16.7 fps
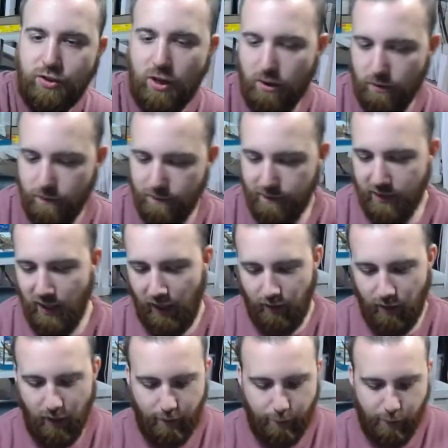um,
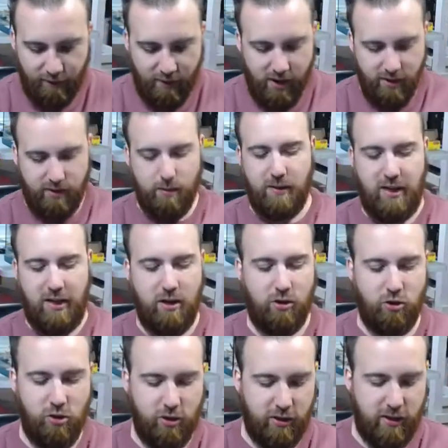it, it, provides some
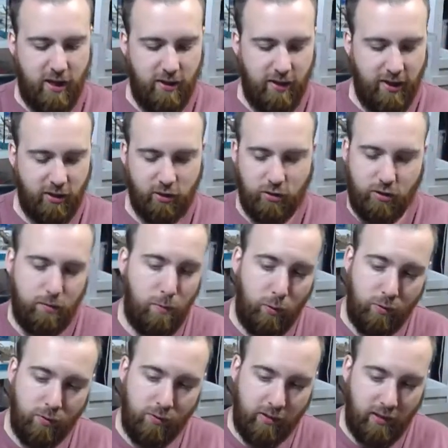texture. It's not like a
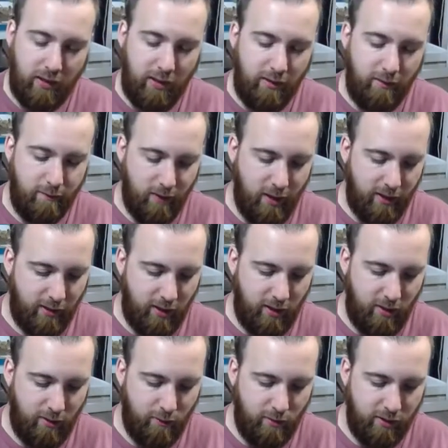smooth leaf like the
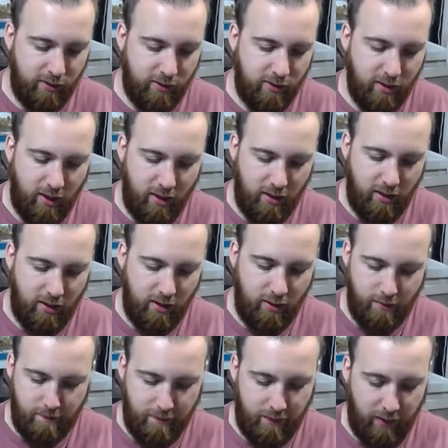other ones. And
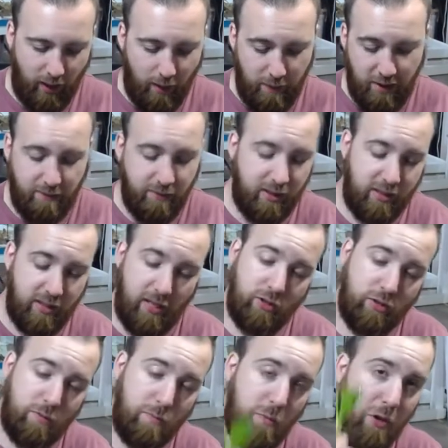um, I mean, if it stays
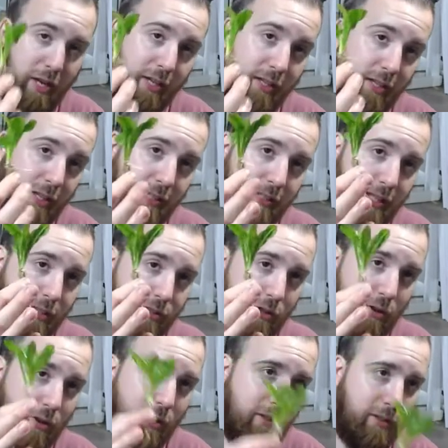small like this, that's
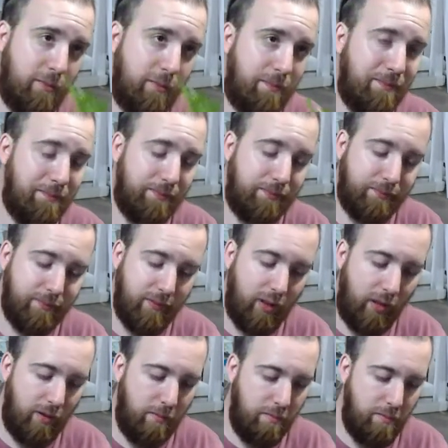awesome.
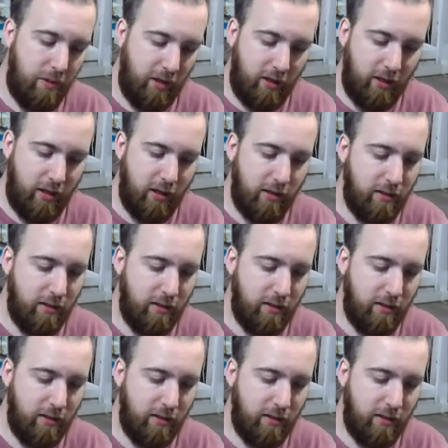But uh,